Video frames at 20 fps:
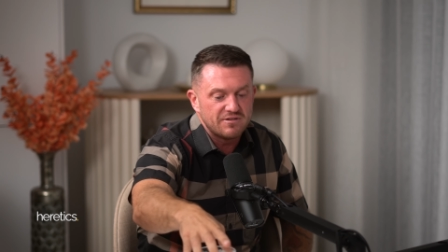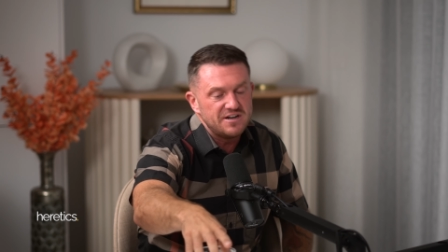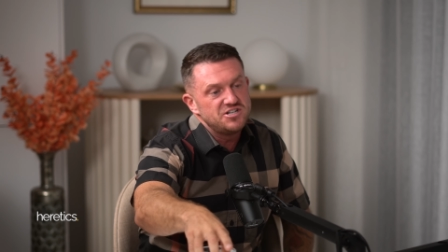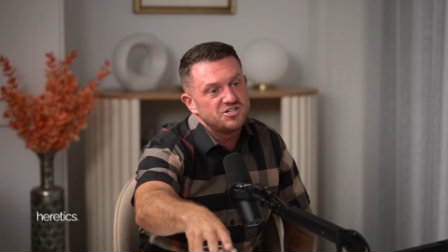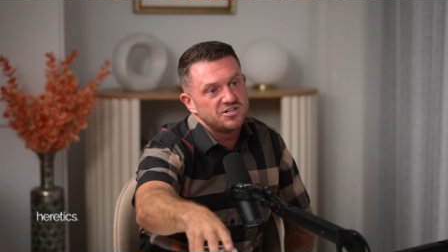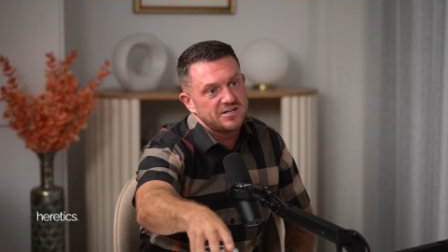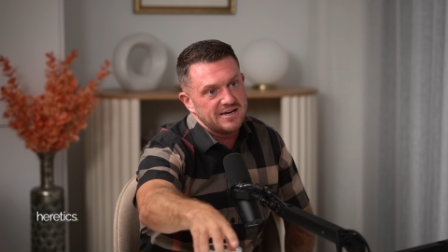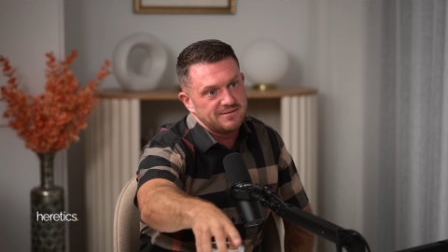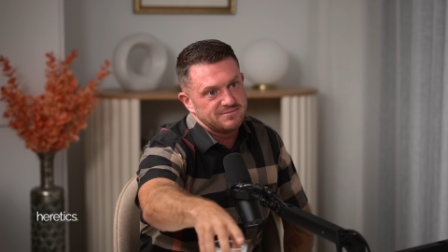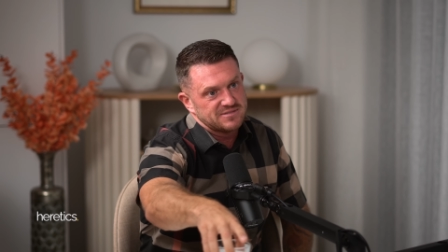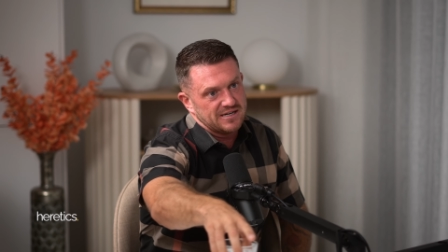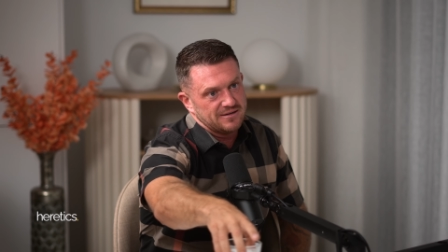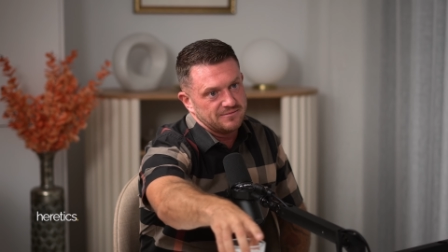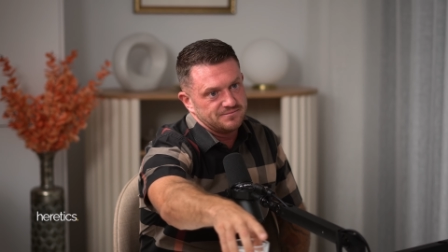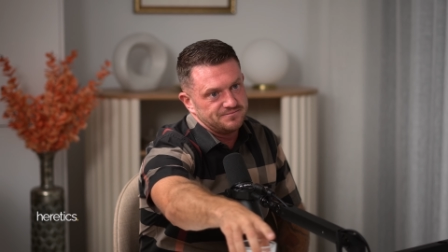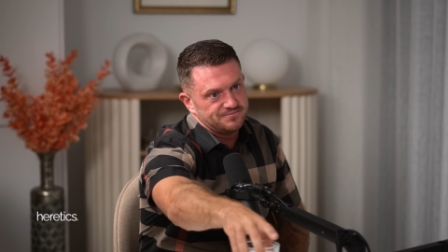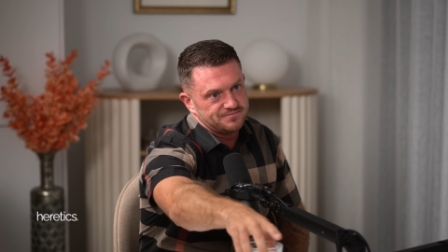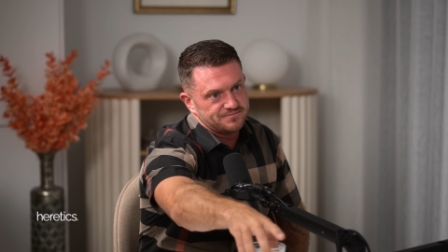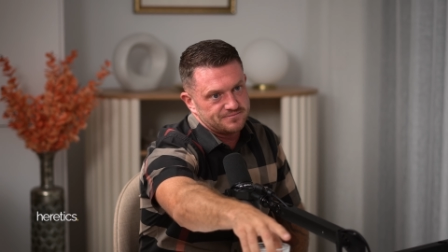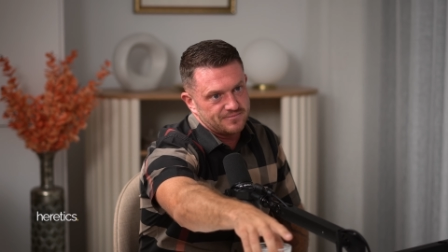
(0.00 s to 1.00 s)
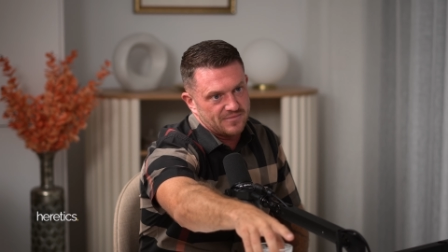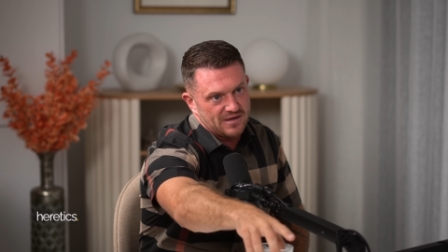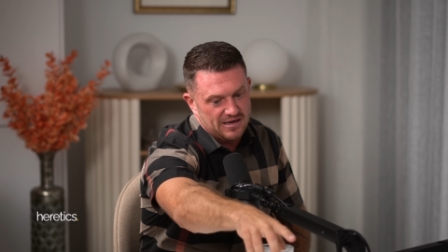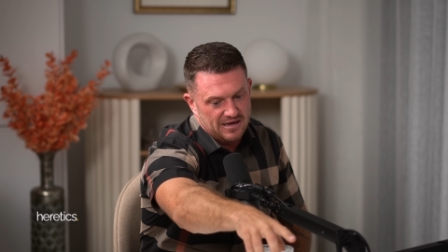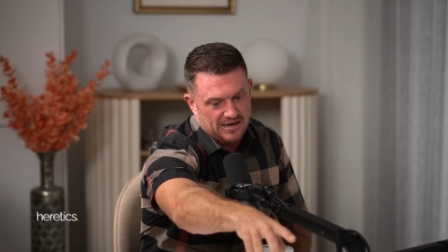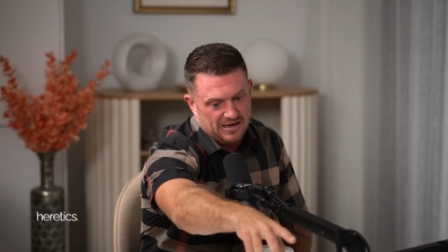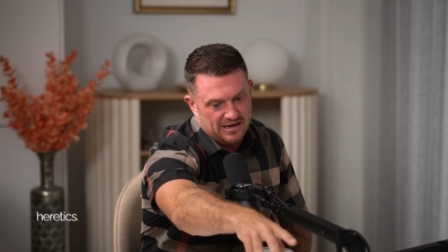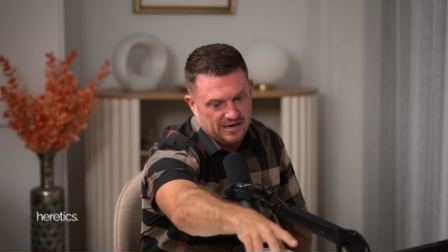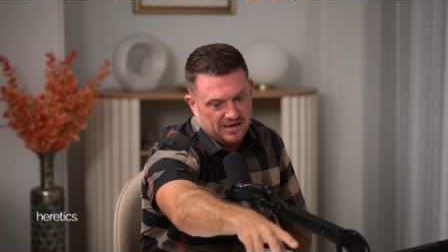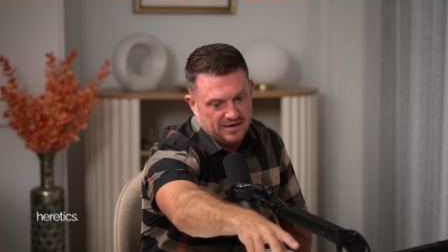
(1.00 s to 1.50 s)
to read your names out,
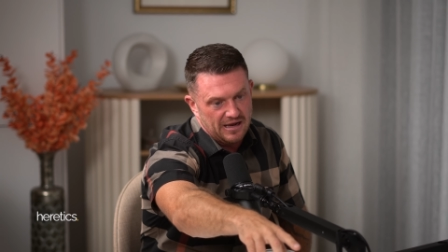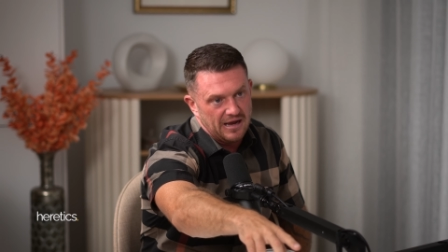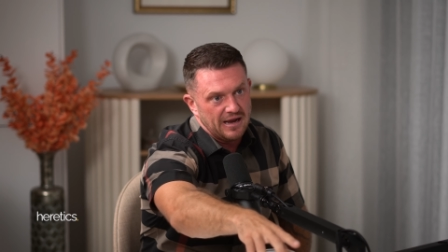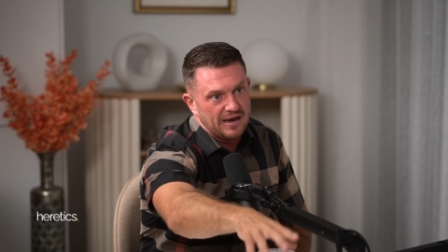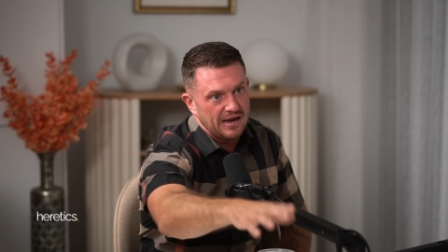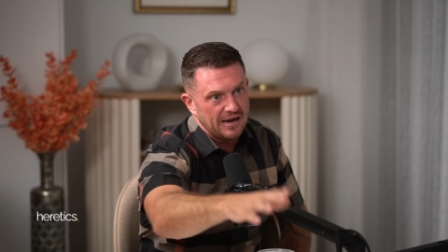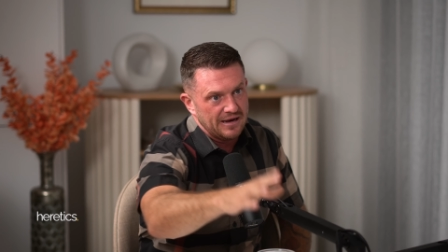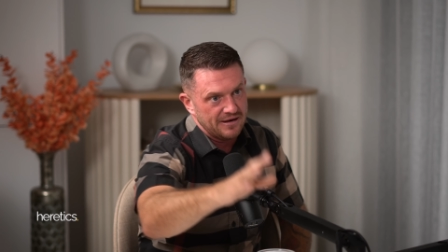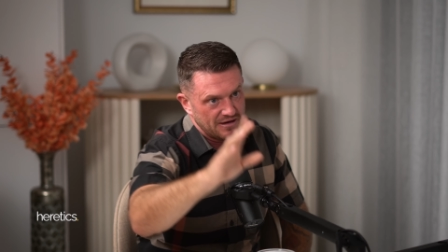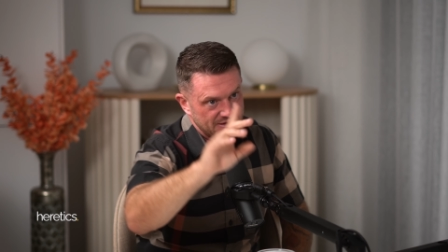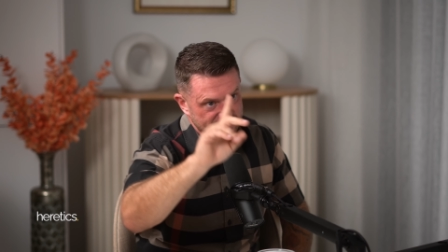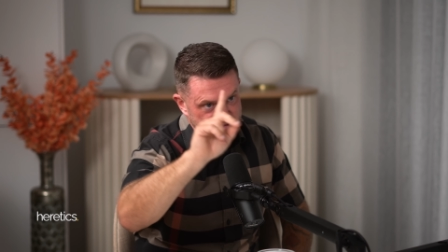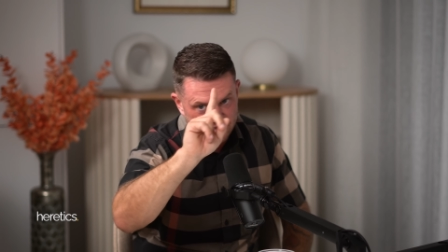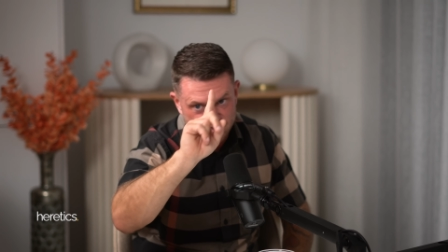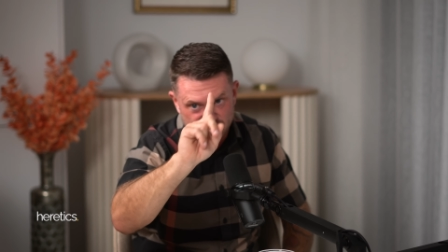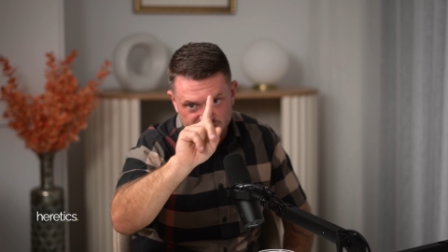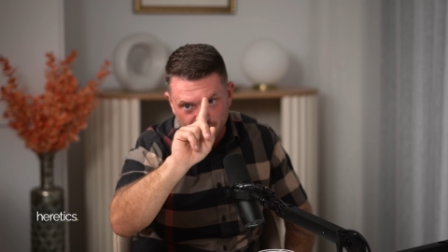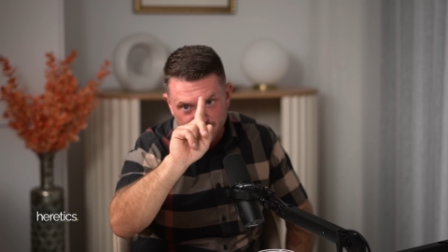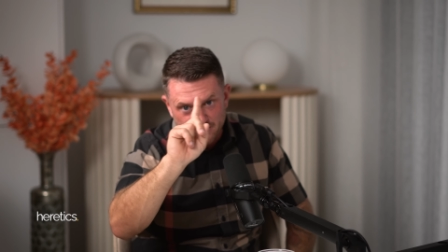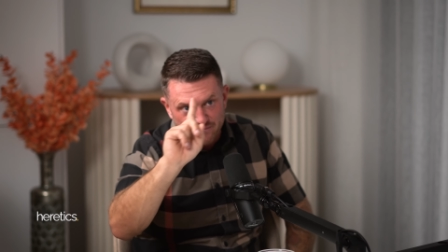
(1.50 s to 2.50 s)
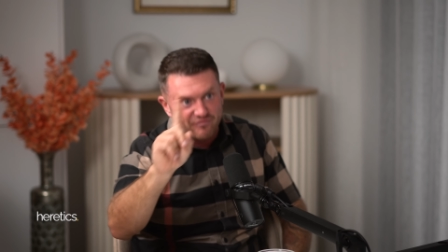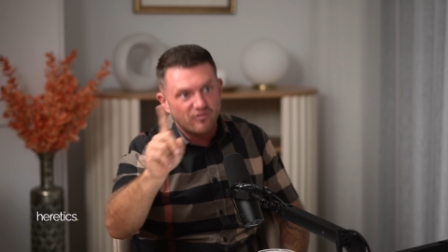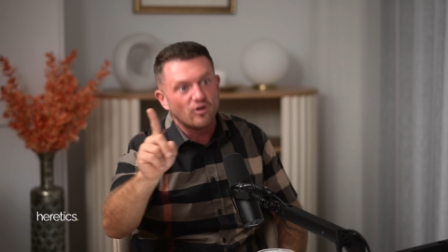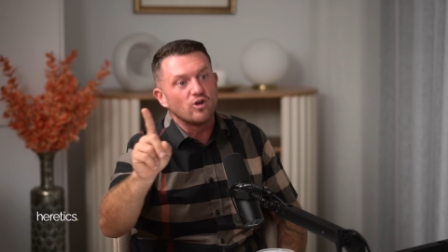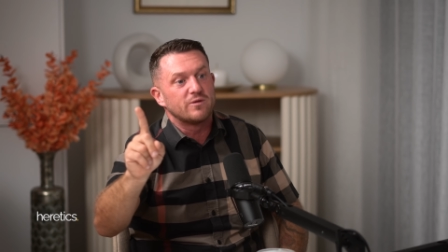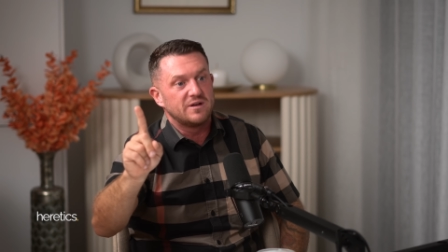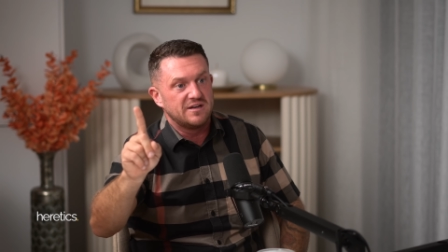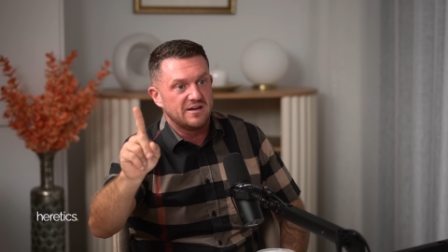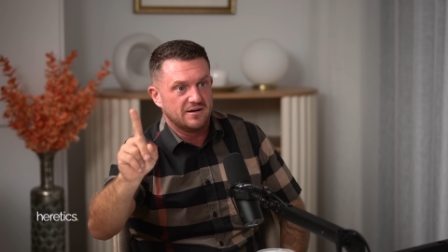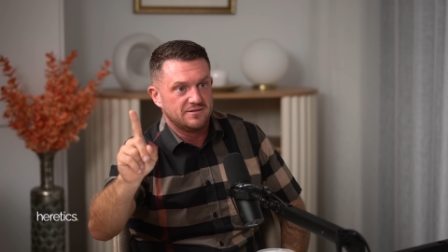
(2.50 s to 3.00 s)
and and I said because I've been
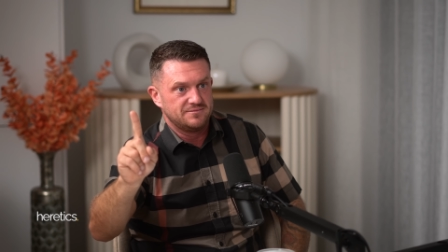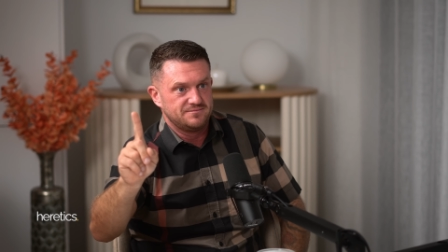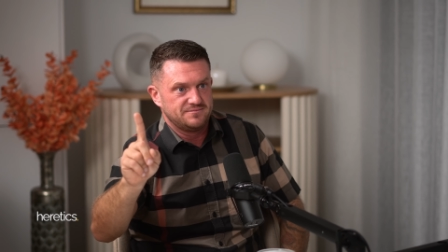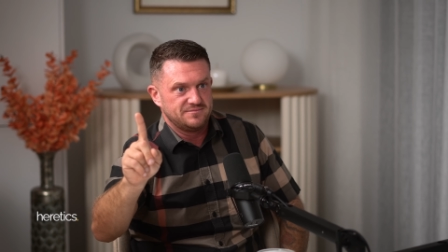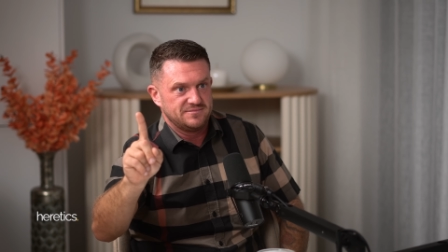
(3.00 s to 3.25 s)
following you.